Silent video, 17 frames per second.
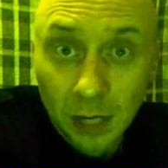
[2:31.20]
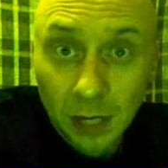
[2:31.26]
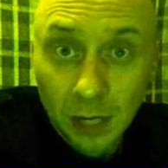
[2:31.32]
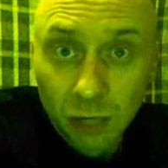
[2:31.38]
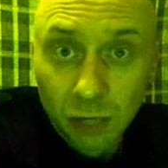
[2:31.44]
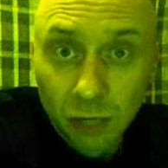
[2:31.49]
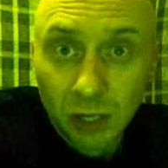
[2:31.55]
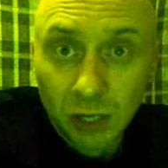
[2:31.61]

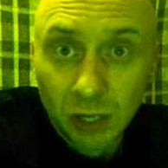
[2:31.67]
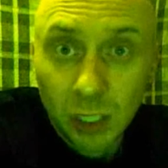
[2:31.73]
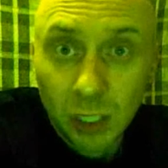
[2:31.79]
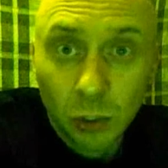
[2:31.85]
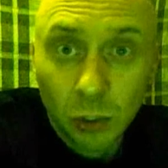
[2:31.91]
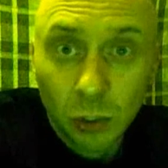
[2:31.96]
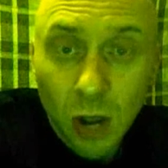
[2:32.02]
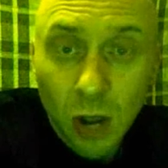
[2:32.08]
Literally,
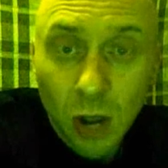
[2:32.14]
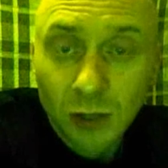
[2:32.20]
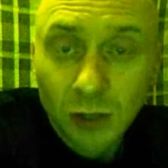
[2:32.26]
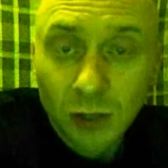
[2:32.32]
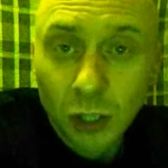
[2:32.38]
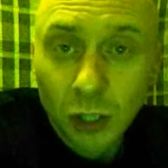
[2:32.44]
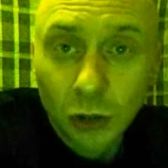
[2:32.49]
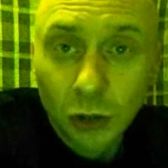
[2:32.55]
you would not
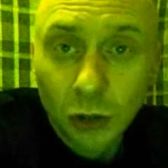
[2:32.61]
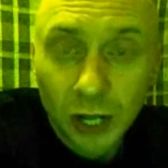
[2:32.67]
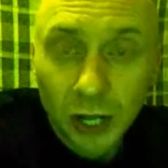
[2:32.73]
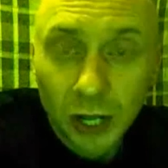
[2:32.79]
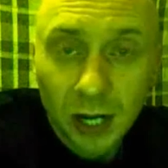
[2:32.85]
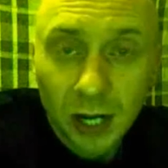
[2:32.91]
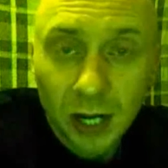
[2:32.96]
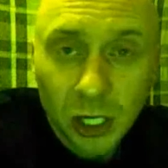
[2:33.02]
have to
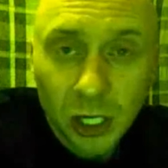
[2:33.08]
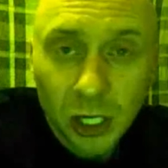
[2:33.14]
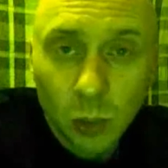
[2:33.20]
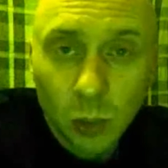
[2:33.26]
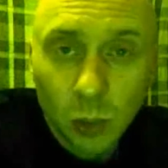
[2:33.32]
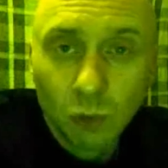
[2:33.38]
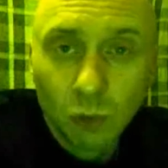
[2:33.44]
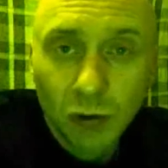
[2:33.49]
charge it
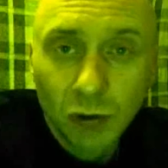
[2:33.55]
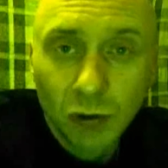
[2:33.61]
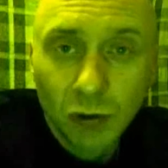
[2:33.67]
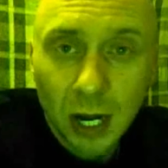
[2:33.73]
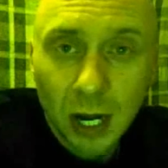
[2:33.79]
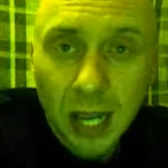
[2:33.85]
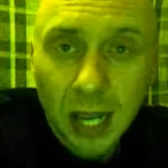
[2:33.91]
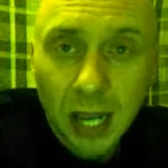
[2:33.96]
unless you were
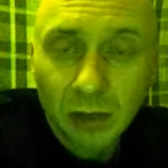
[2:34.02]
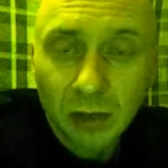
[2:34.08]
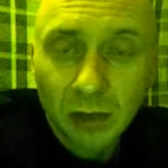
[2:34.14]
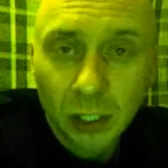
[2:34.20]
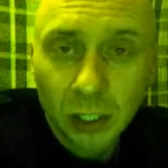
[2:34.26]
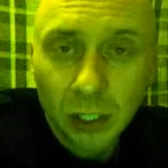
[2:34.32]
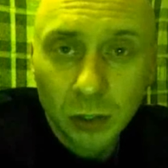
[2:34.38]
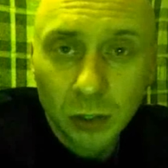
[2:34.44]
really
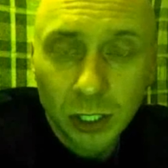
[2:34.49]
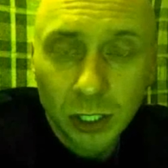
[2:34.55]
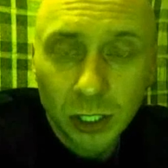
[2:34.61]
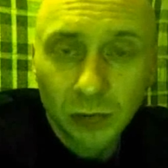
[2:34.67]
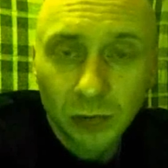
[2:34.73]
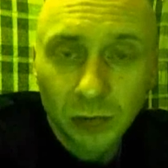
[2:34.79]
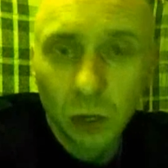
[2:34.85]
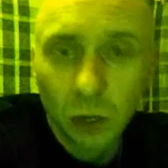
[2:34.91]
heavy
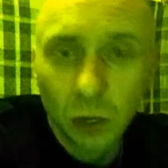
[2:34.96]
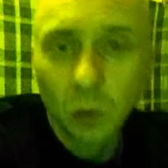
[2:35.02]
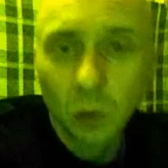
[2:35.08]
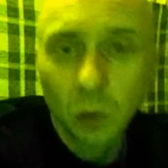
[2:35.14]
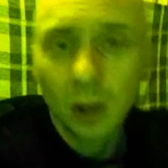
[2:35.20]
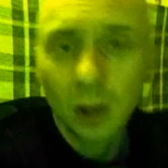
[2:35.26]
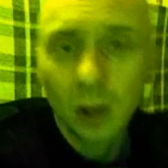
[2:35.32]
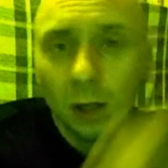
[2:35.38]
usage. If
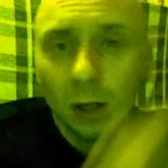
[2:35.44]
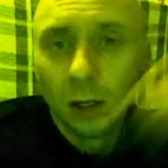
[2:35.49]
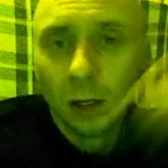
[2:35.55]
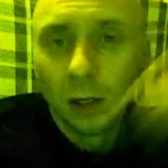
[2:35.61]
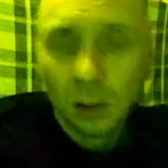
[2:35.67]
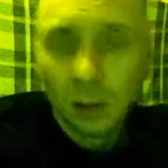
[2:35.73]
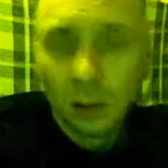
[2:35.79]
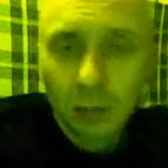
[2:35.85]
you
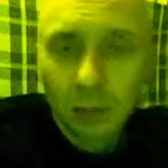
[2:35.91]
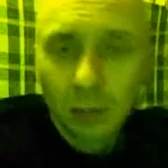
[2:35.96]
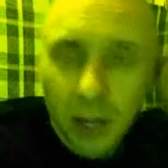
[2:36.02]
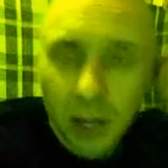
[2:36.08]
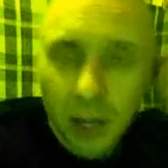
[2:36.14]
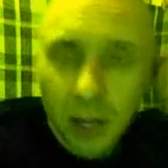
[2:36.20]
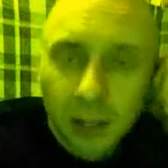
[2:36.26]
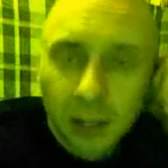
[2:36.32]

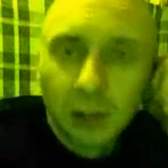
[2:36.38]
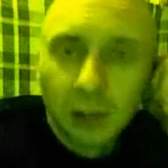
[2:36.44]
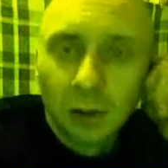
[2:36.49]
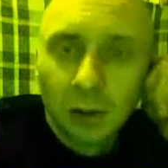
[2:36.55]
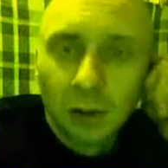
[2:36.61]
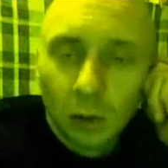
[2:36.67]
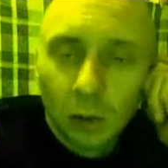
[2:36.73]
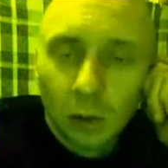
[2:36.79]
made
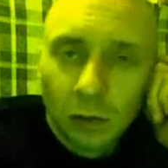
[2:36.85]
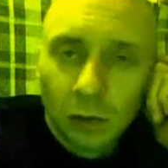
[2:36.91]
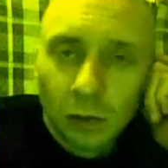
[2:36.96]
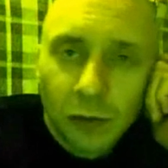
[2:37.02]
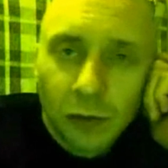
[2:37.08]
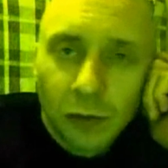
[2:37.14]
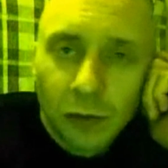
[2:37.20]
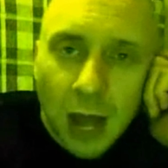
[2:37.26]

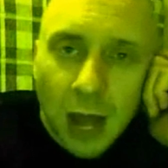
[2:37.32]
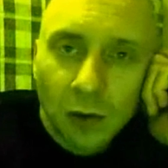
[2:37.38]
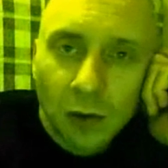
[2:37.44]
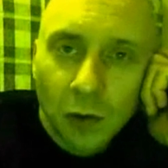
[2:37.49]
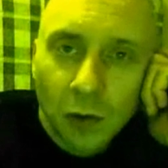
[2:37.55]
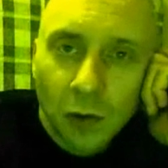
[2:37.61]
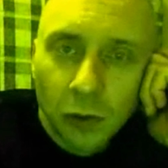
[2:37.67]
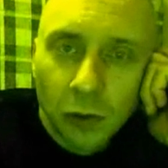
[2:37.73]

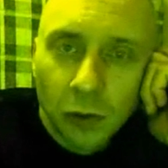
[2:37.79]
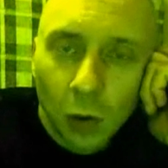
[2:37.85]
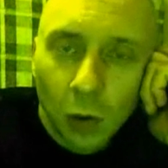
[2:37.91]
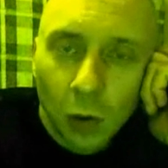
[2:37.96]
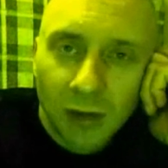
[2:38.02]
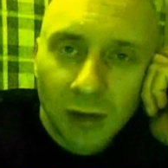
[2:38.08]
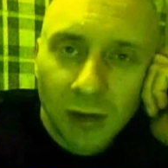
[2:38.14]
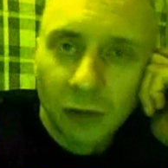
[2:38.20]
3-hour phone
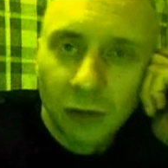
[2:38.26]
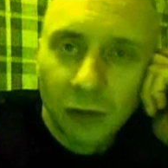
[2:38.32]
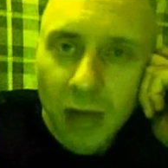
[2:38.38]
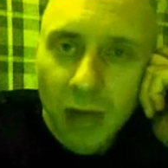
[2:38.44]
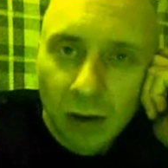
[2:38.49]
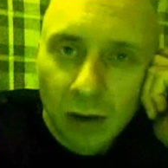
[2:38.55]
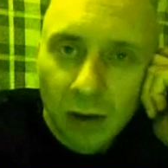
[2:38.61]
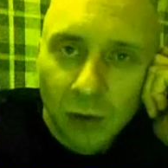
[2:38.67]
call after
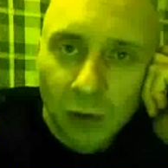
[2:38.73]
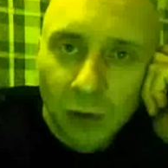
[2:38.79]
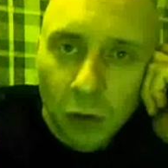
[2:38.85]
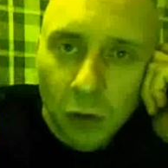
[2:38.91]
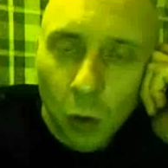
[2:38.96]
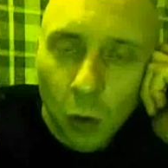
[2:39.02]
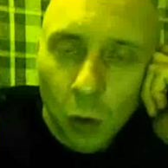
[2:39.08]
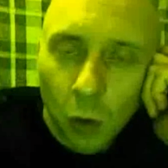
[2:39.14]
3-hour
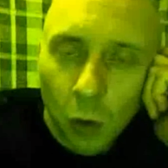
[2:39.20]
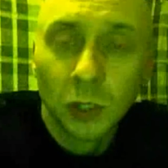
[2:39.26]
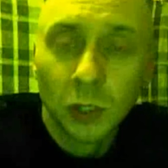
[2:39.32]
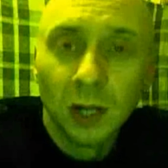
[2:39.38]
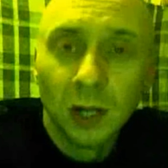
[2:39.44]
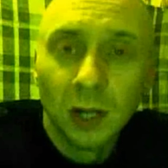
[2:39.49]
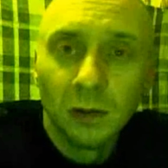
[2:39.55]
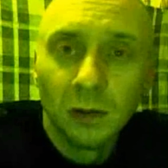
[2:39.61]
phone calls,
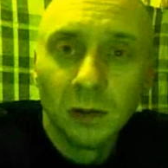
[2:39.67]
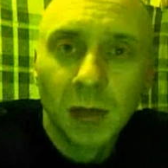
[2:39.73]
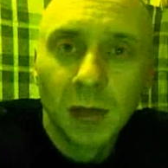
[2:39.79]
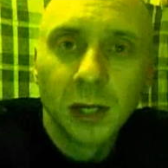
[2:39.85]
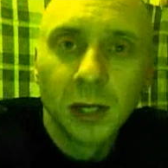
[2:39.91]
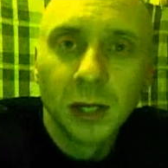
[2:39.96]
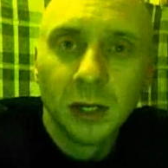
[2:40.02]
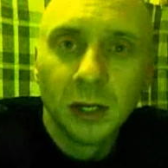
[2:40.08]

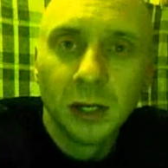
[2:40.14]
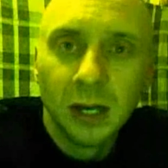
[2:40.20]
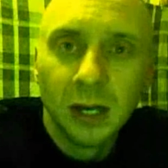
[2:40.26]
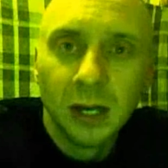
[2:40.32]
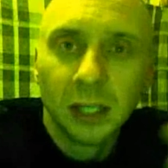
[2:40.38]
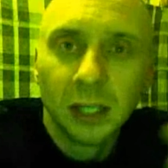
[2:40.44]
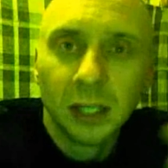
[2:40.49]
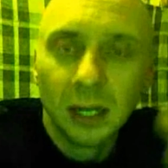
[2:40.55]
then
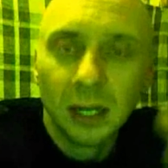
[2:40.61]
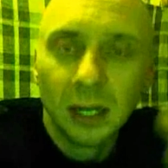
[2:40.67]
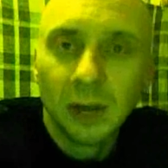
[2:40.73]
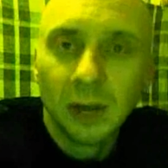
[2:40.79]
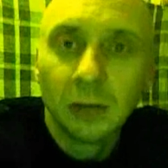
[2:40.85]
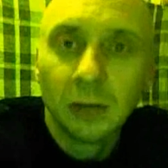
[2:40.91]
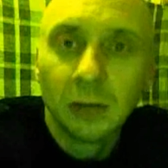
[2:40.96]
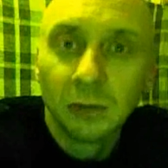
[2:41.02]
you'd need to
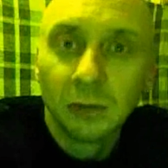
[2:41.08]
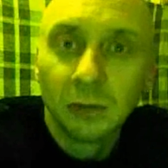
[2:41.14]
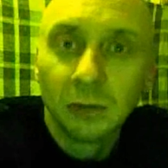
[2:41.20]
leave it